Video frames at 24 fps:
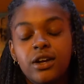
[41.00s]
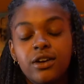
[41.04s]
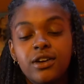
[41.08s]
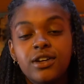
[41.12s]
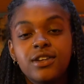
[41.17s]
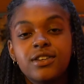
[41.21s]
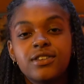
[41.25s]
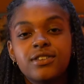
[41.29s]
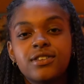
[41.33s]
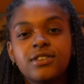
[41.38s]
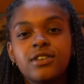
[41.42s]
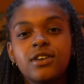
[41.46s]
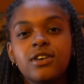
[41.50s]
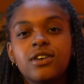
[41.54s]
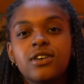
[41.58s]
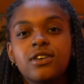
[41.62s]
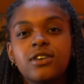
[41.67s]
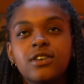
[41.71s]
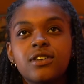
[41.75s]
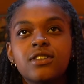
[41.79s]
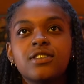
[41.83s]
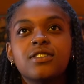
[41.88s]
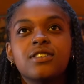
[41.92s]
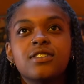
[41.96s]
areas, so
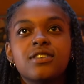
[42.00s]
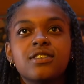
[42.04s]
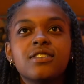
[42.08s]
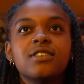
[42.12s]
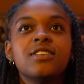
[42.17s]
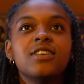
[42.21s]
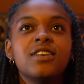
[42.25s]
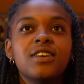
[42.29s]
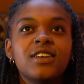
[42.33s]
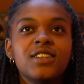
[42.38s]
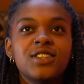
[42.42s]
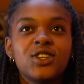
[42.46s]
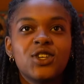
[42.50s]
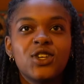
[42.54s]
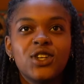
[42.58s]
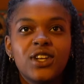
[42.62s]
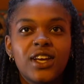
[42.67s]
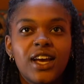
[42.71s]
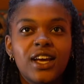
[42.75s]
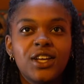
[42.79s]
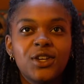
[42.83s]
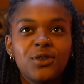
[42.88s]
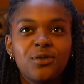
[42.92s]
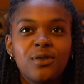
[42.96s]
it's, it's a good
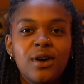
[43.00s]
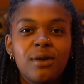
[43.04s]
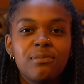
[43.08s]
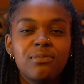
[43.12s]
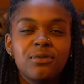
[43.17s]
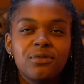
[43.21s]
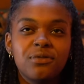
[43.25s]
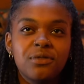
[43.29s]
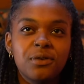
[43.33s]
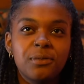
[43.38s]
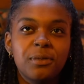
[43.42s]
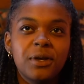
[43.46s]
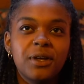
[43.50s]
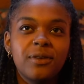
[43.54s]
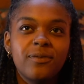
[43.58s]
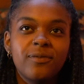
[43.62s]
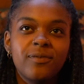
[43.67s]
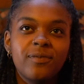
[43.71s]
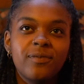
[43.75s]
gang to rep, you feel me?